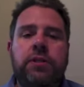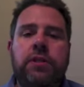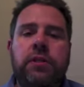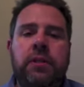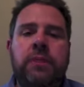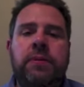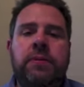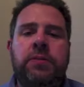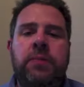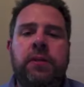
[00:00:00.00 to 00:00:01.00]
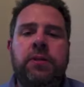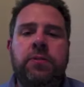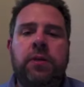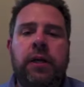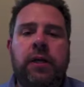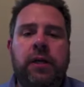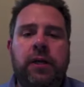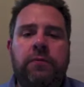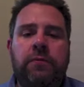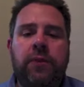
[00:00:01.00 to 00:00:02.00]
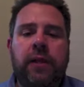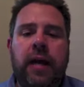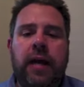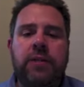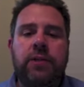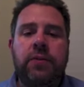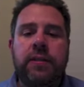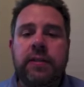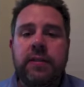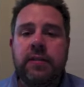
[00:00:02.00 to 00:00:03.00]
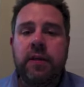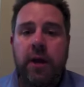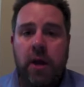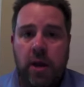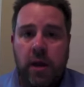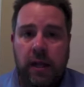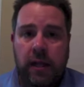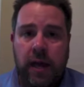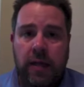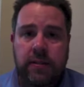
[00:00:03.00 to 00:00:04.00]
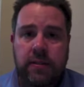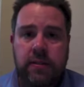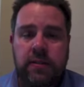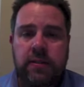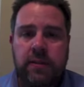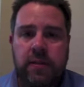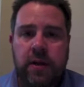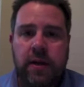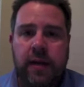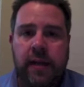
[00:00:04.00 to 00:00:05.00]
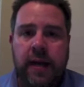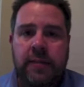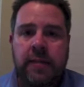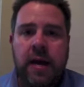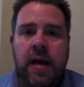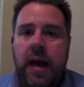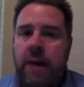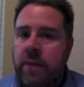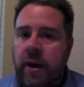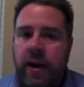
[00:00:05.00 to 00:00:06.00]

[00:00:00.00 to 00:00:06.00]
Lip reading: let me make this clear for the class. This is an online class, and since this is an online class, I'm not